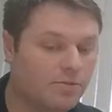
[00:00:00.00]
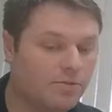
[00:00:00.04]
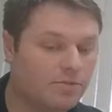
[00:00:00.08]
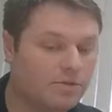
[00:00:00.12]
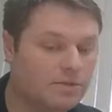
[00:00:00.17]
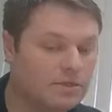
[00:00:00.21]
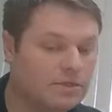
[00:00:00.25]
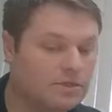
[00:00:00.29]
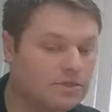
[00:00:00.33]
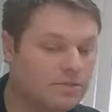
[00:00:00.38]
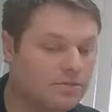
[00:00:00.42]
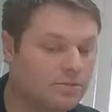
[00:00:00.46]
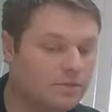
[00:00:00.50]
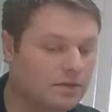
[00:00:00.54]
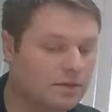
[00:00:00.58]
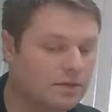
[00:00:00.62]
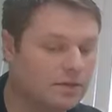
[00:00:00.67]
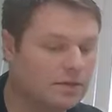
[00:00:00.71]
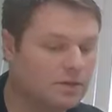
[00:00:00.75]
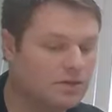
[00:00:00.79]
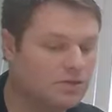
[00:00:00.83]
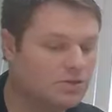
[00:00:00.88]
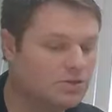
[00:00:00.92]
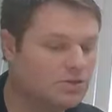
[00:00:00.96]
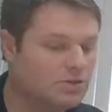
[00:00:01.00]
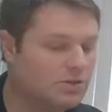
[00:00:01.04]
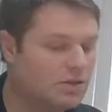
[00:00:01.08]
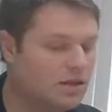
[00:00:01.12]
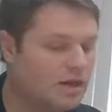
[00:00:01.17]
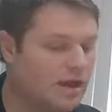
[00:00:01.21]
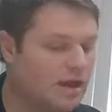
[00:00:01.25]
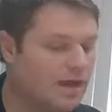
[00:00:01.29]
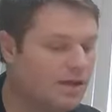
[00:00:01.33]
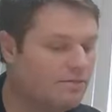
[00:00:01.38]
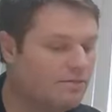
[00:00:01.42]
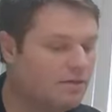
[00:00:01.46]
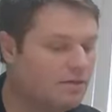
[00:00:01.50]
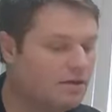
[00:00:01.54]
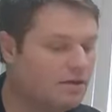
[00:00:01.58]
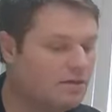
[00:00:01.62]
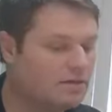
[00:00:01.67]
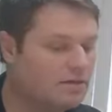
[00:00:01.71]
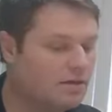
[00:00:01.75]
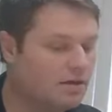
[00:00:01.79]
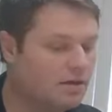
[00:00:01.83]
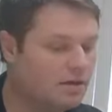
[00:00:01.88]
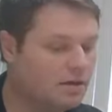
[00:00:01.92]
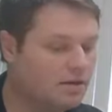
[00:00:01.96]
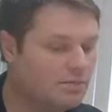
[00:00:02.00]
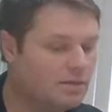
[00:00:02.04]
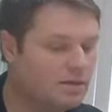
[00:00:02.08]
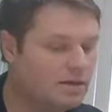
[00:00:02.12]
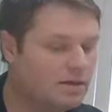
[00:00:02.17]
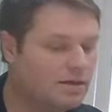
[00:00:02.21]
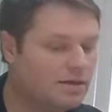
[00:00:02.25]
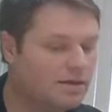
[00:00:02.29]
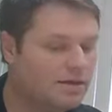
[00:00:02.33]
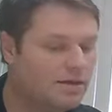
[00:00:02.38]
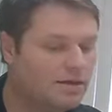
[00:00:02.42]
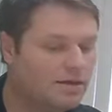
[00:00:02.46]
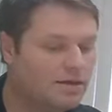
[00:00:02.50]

with disabilities should have the autonomy